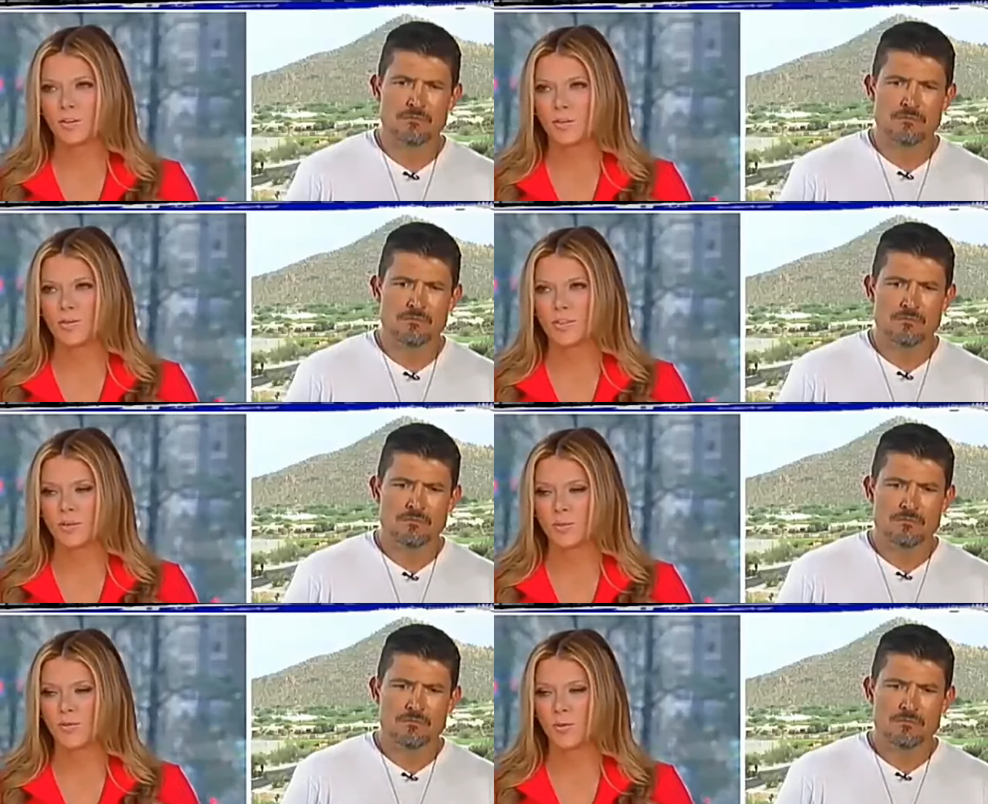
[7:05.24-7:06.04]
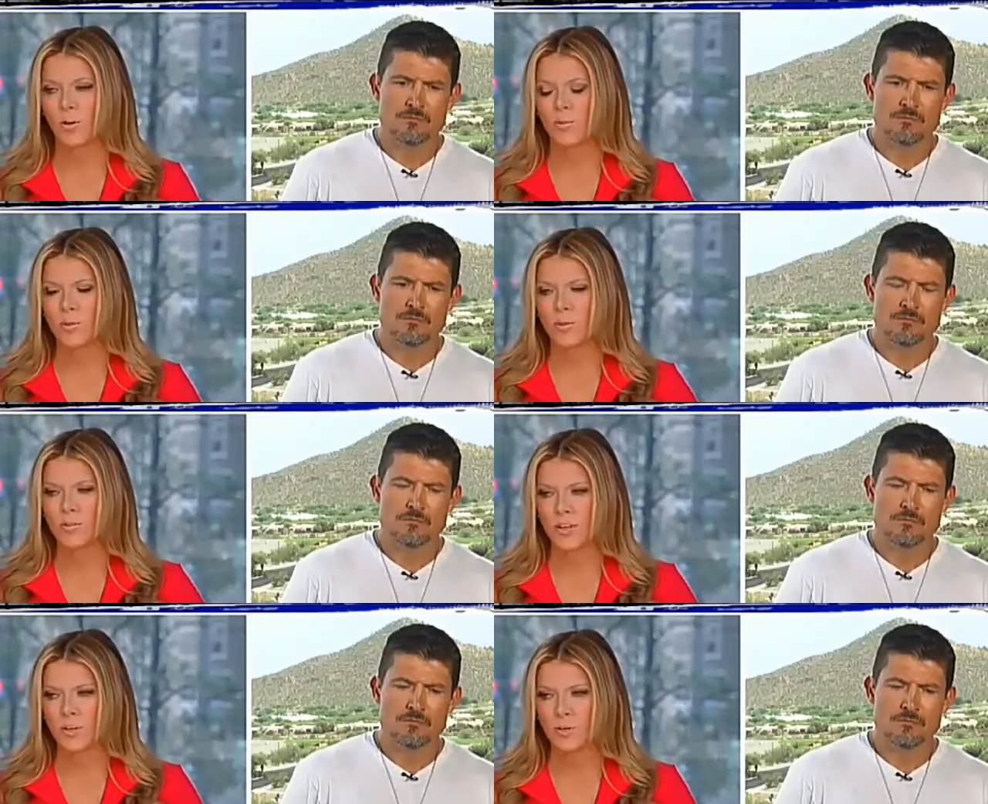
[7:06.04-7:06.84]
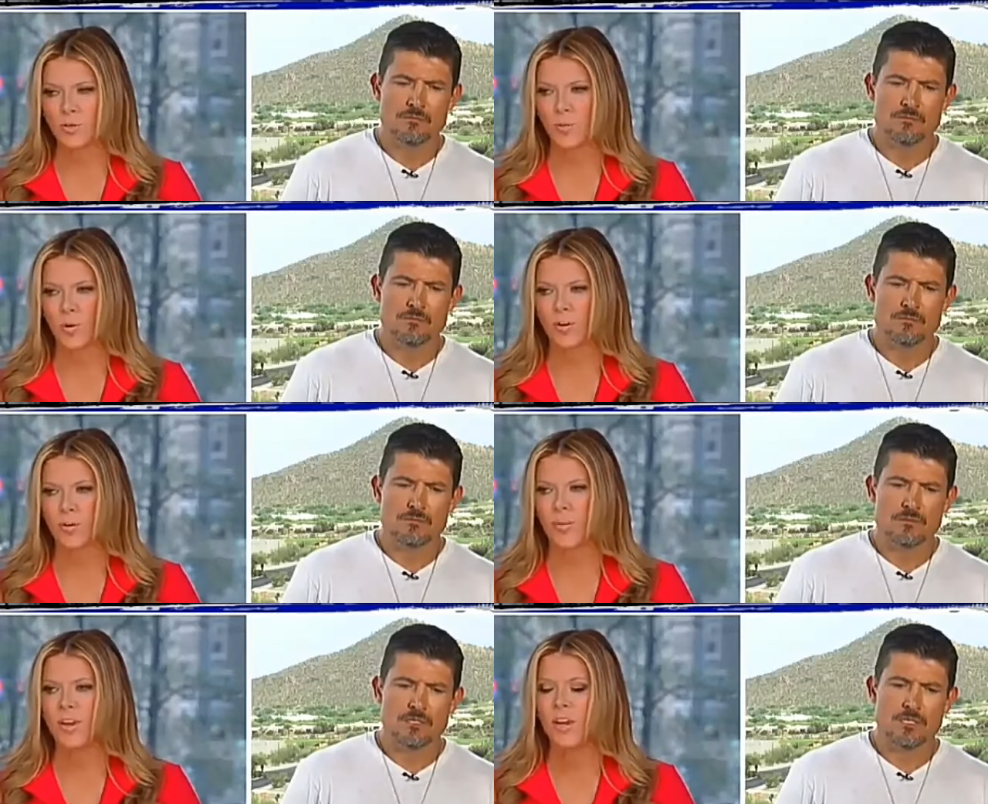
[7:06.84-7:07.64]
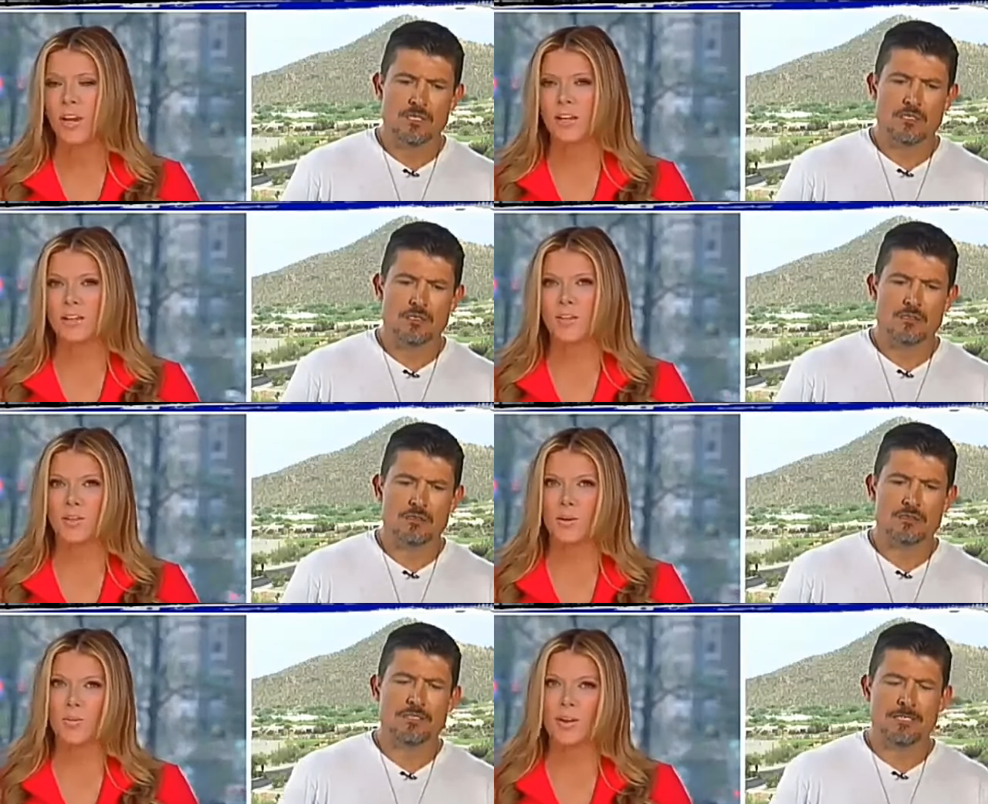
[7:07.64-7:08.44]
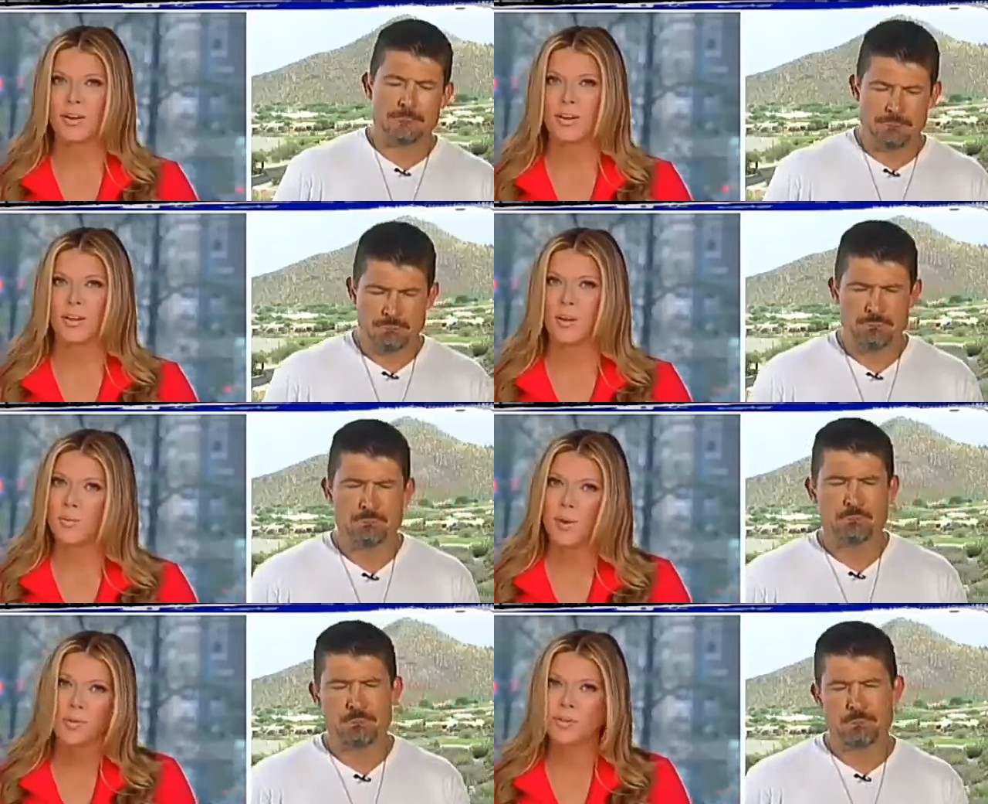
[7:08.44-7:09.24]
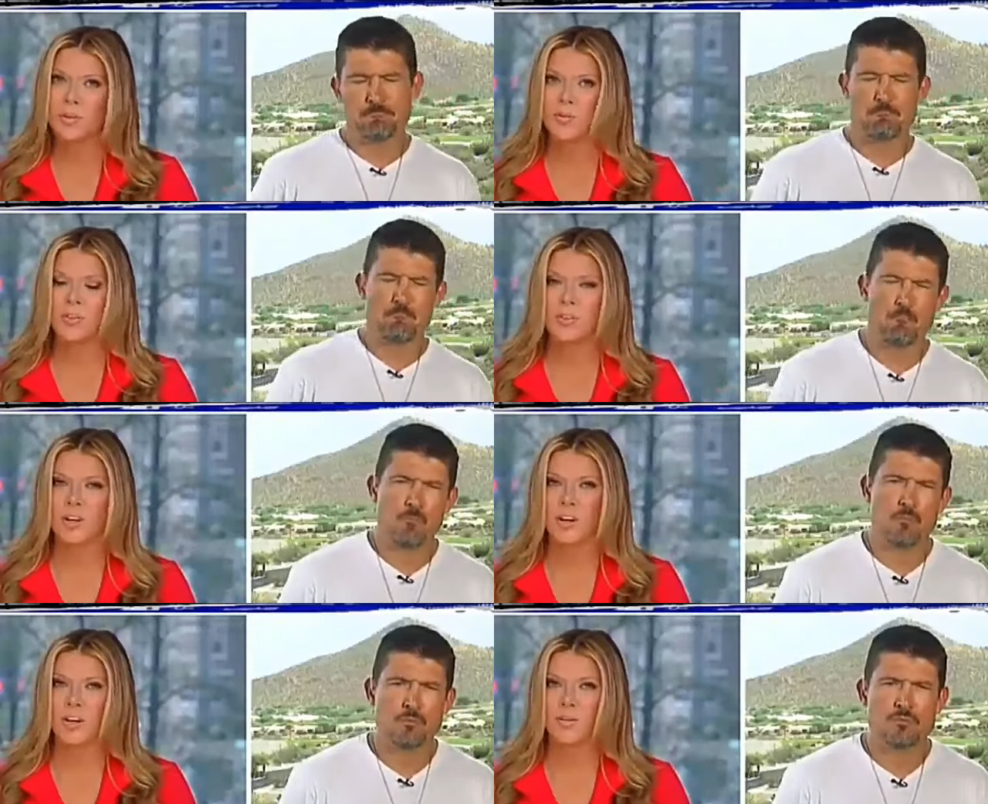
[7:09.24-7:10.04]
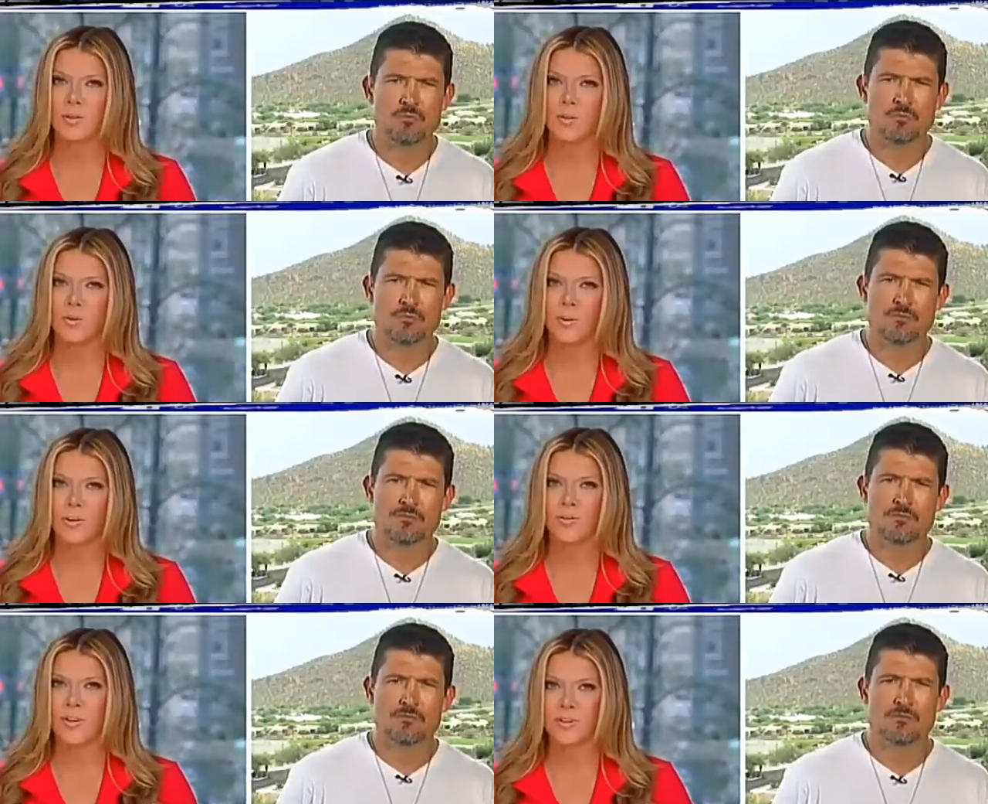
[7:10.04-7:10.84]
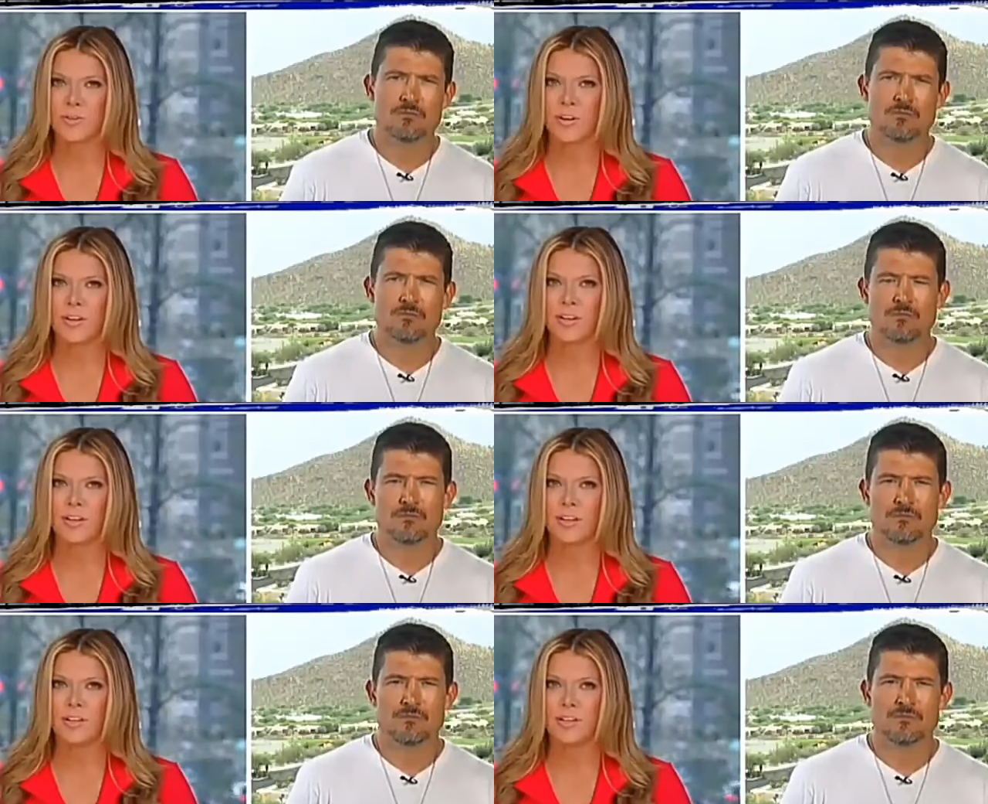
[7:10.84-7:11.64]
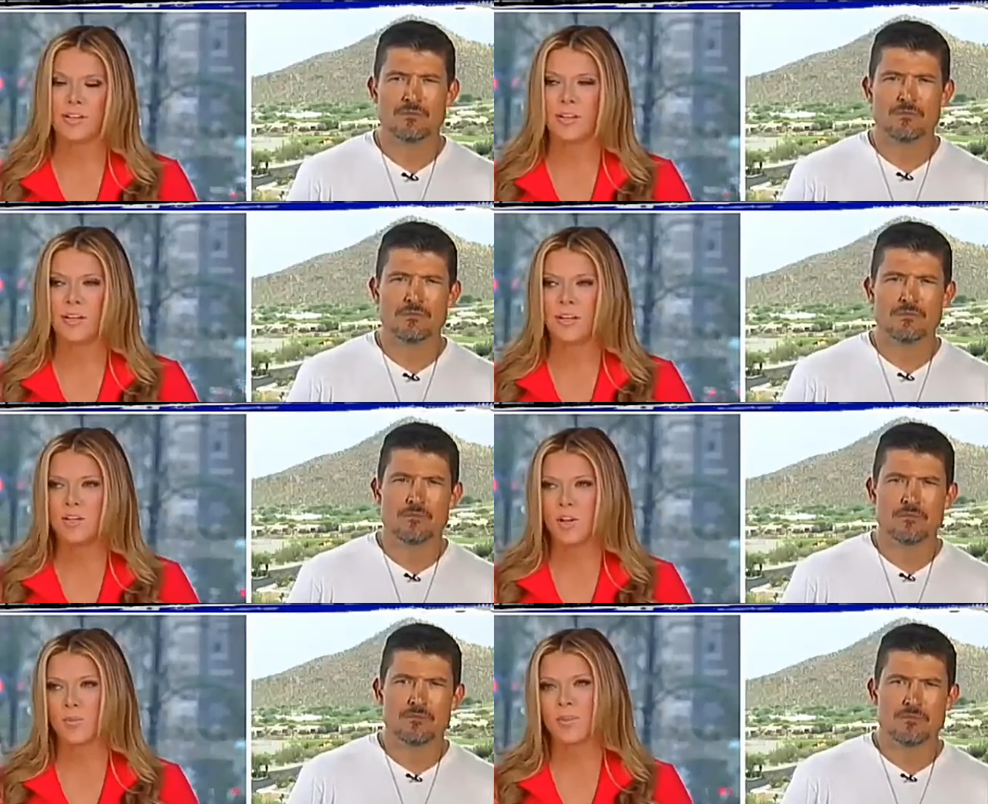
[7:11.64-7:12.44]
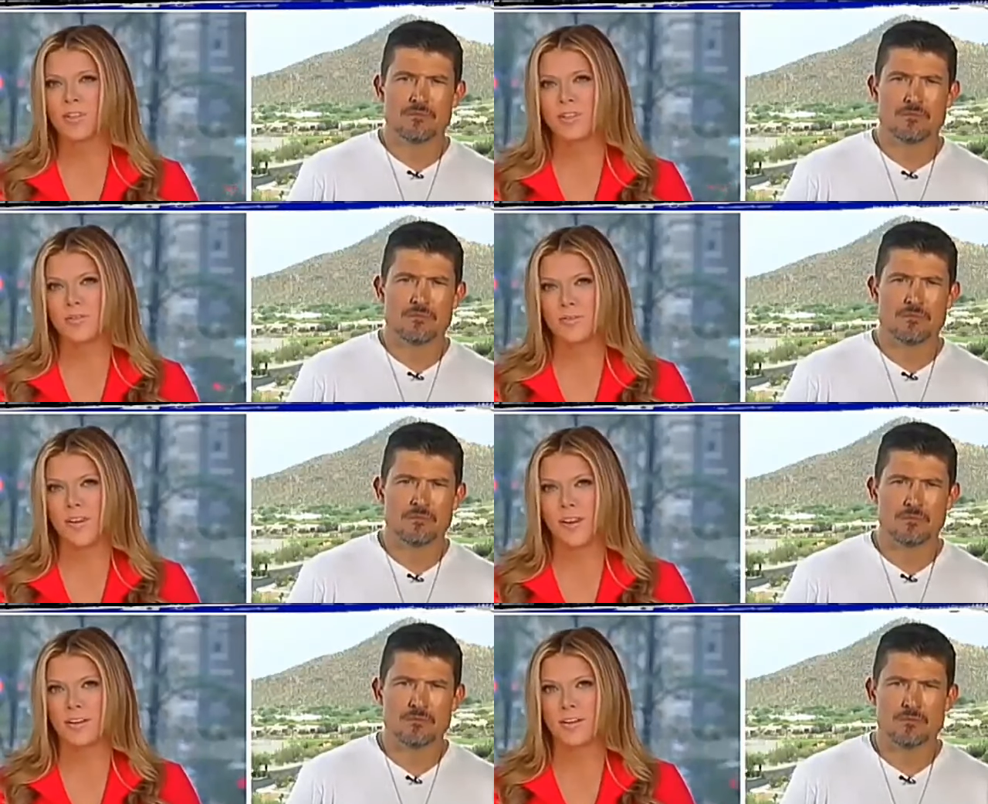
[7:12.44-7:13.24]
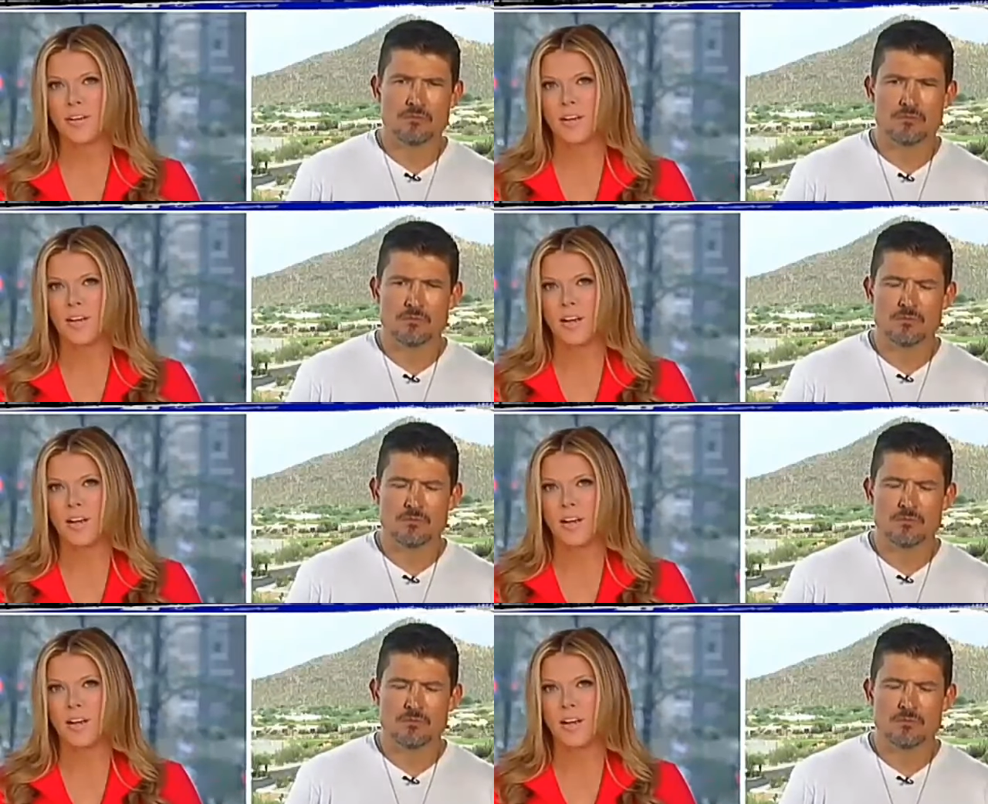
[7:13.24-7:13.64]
Speaker 1: else you've seen before? I mean, you say you support him, and yet there are yeah. many members of the military even who are very frustrated that he didn't jump to defend